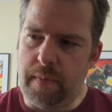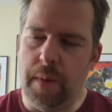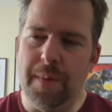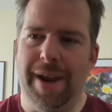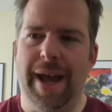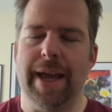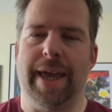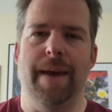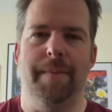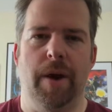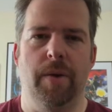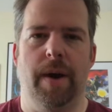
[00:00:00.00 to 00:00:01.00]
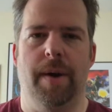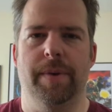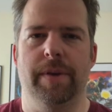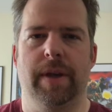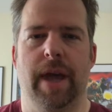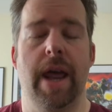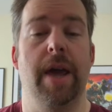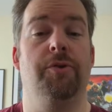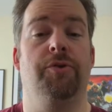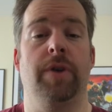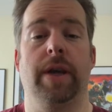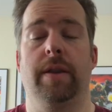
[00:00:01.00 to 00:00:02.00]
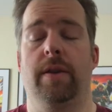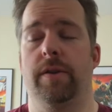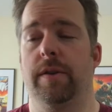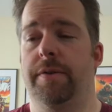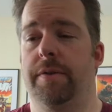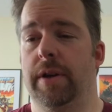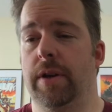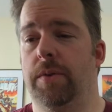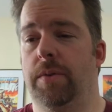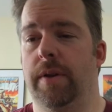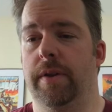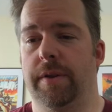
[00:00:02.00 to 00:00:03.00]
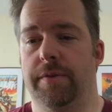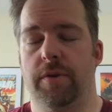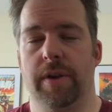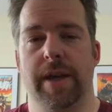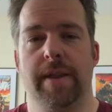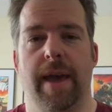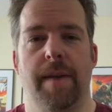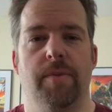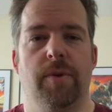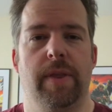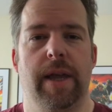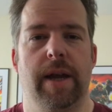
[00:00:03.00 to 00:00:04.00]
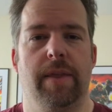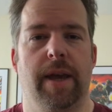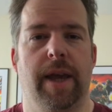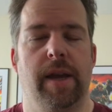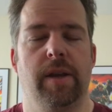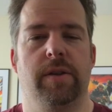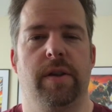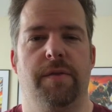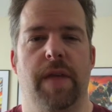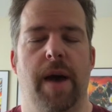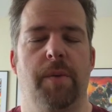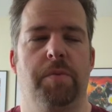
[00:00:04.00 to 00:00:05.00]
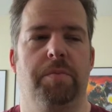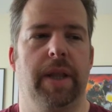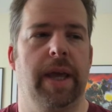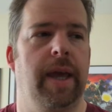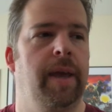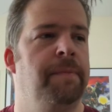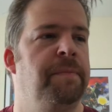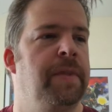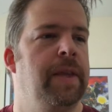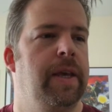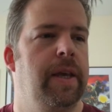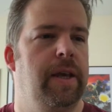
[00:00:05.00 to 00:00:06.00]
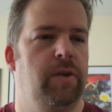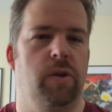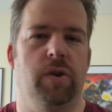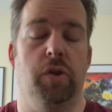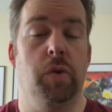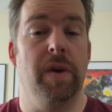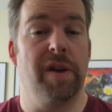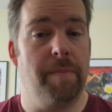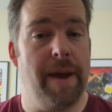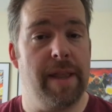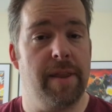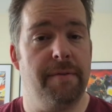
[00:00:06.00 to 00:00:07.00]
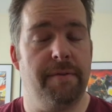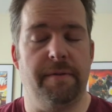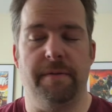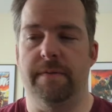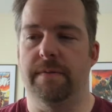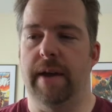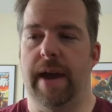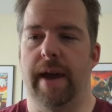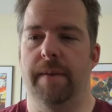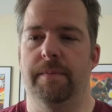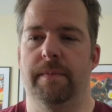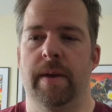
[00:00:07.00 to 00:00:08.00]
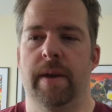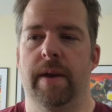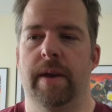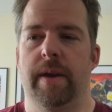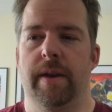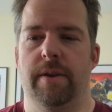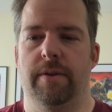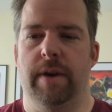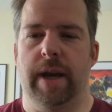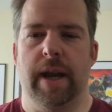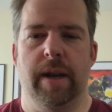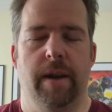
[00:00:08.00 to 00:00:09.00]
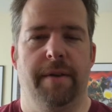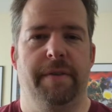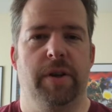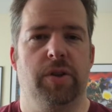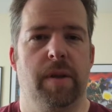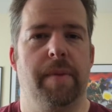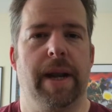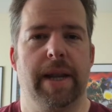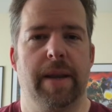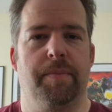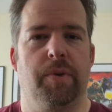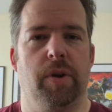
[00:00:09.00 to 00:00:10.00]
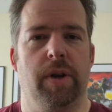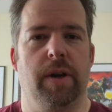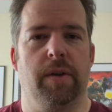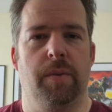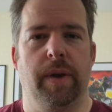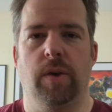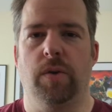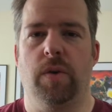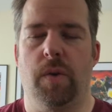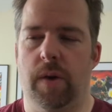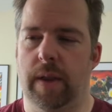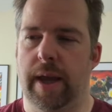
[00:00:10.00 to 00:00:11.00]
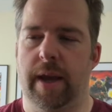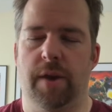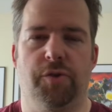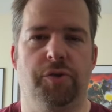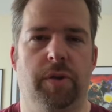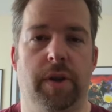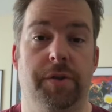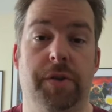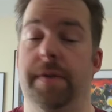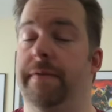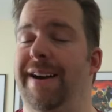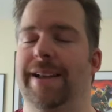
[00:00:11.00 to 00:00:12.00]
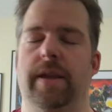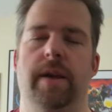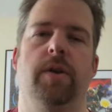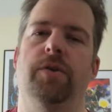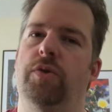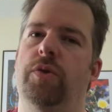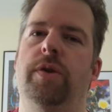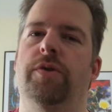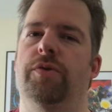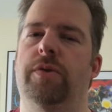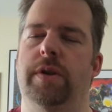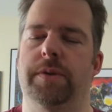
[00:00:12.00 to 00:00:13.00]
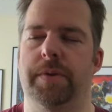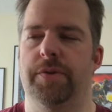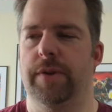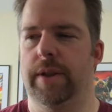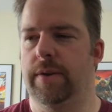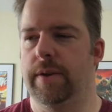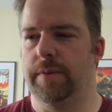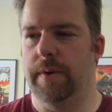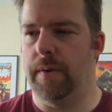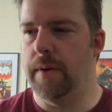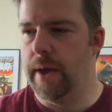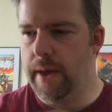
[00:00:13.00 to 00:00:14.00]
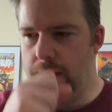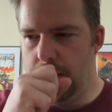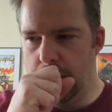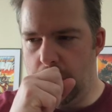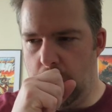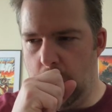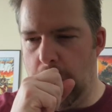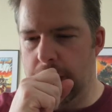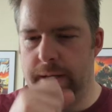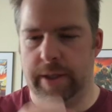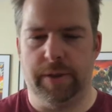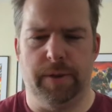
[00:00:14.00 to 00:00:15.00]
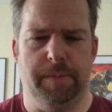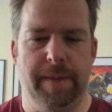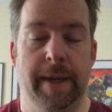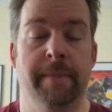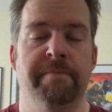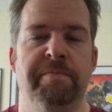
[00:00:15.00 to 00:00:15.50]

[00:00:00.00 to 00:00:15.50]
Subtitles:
When that came out, I was kind of intrigued because I thought, you know what, there's a few nice games on there, the kind of stuff that I would play. It's not too expensive. You know, you're getting an officially branded product with good quality controllers. The fact that you got 2 controllers was really good as well. Excuse me.